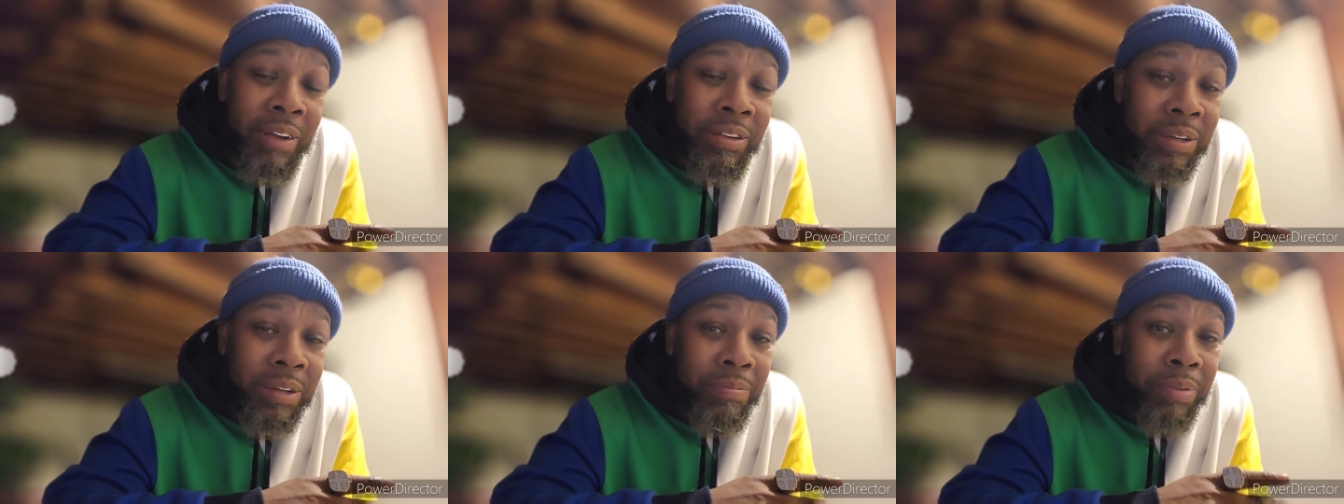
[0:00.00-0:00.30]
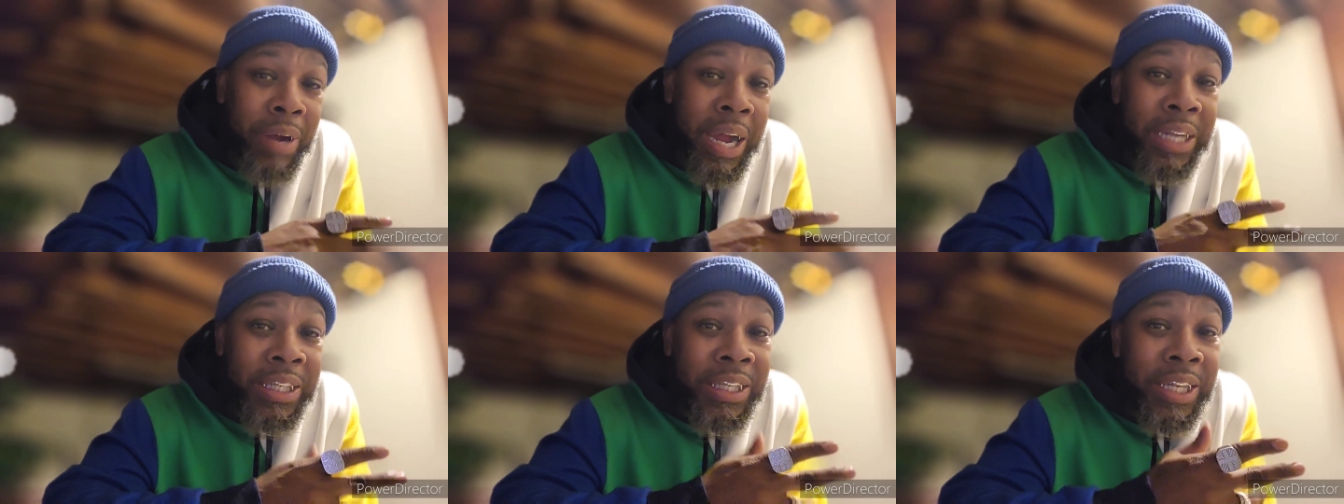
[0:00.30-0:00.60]
I'm
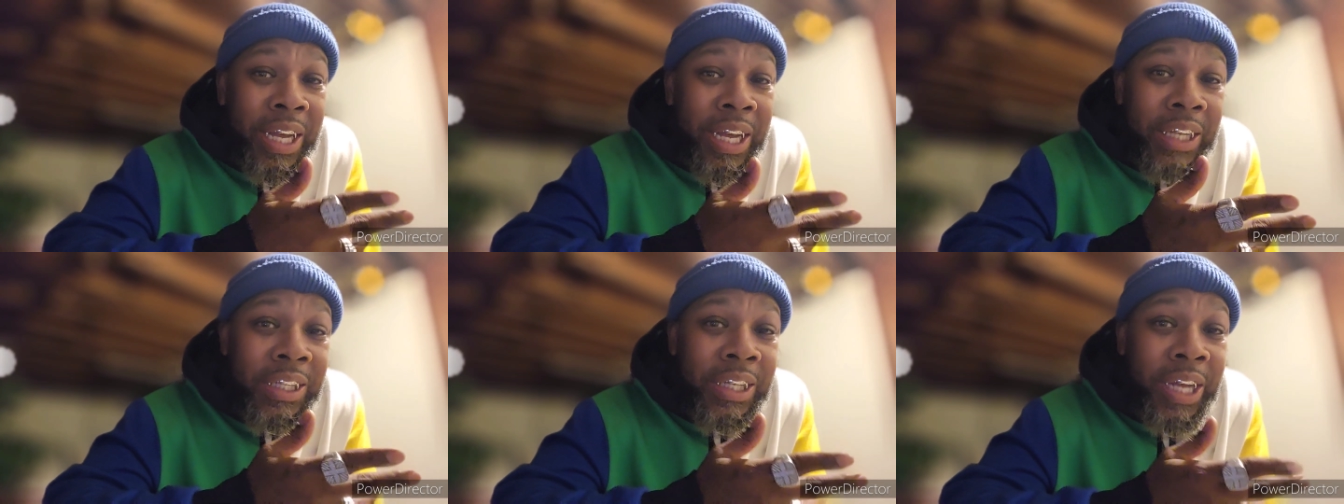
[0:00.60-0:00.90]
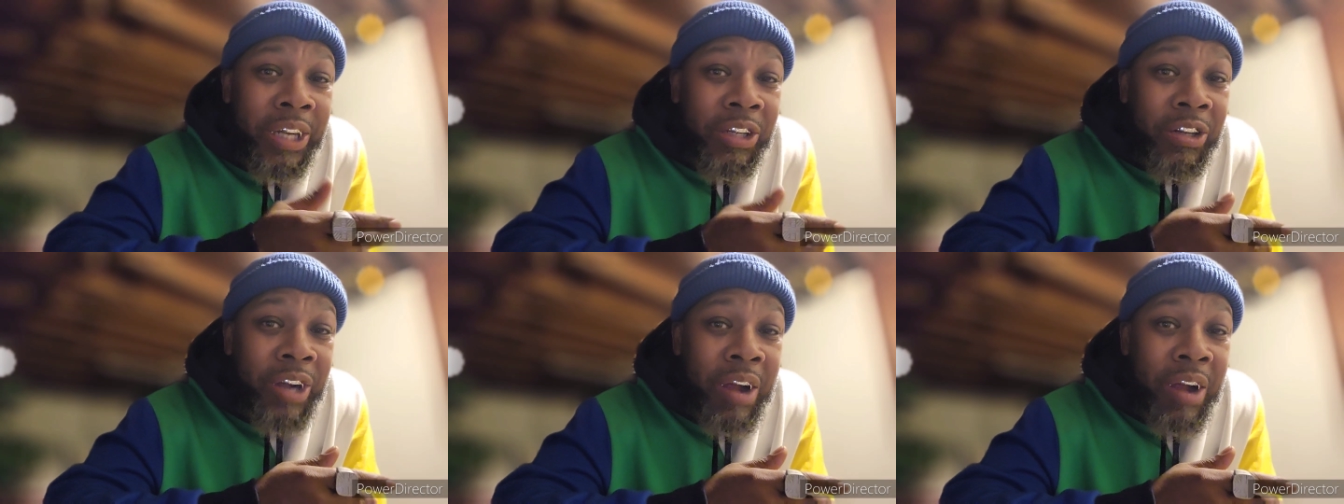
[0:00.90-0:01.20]
surprised niggas
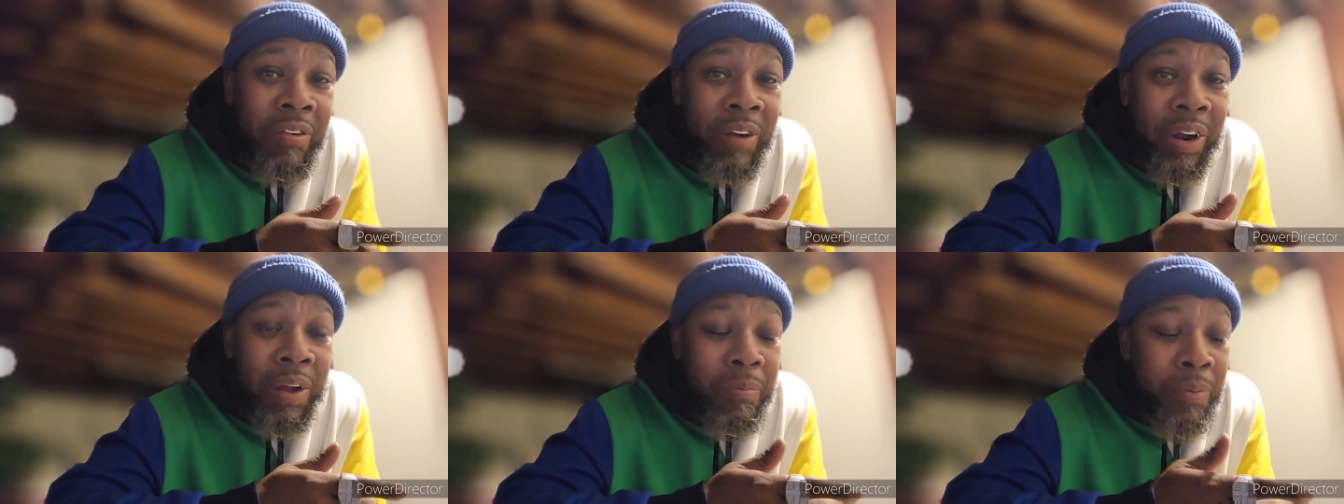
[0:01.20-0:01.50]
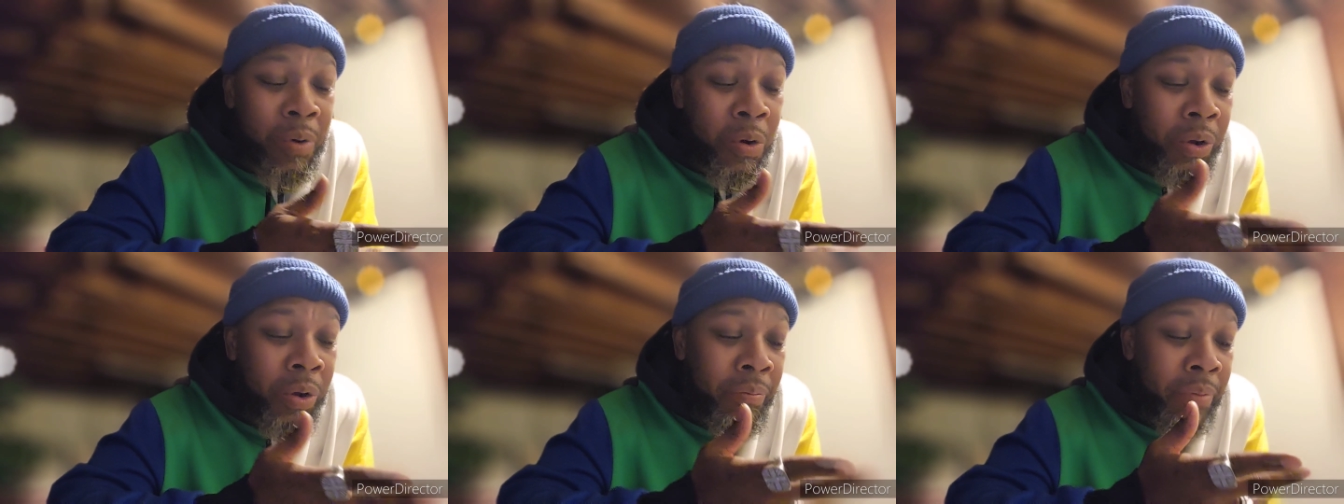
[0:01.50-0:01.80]
ain't trying to run
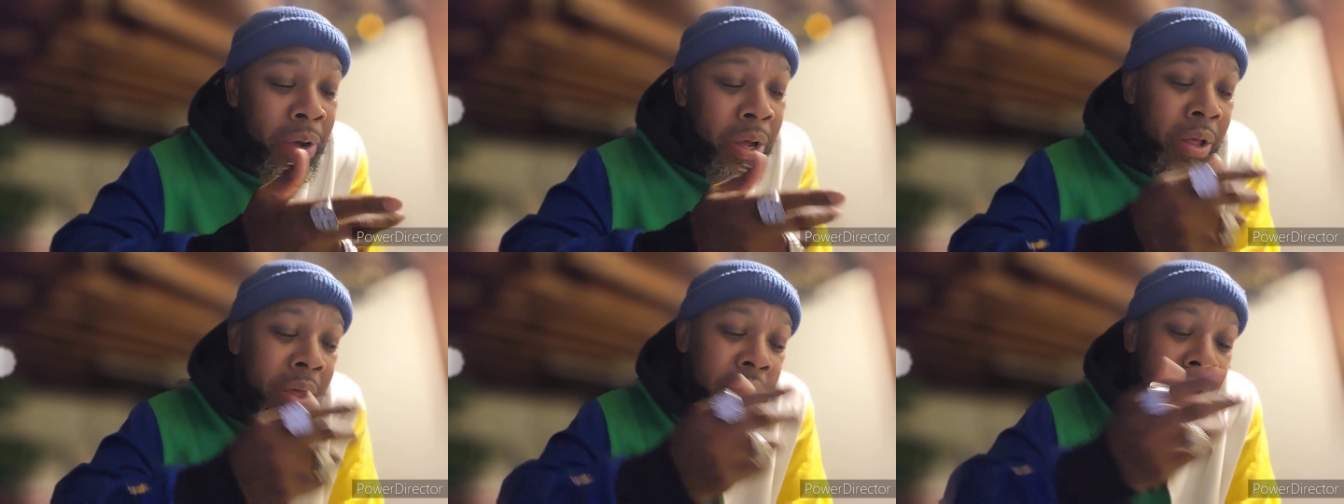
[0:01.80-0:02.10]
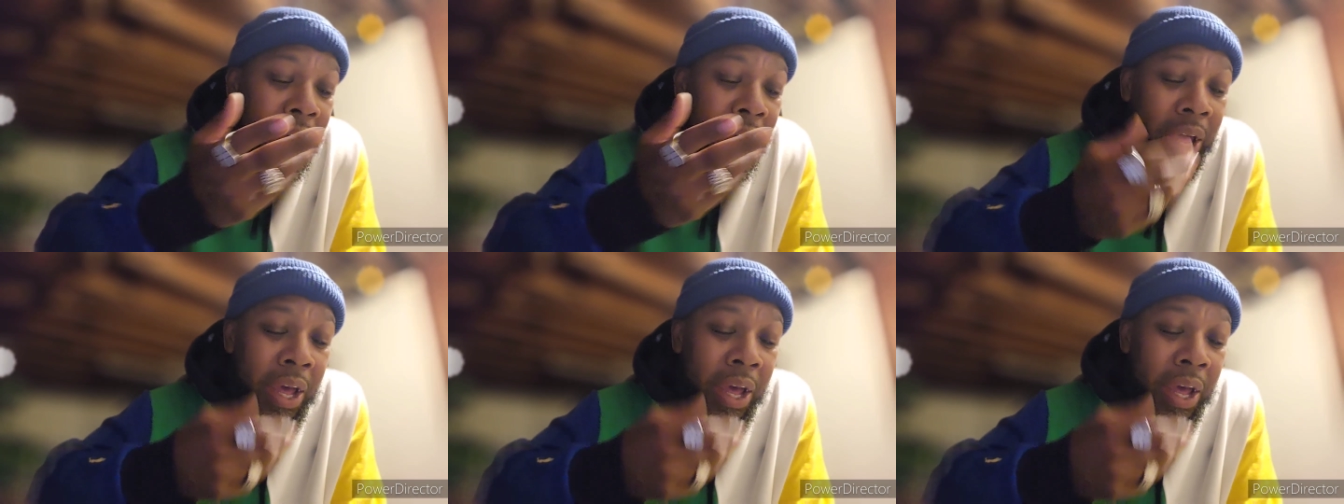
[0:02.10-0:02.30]
up on him. But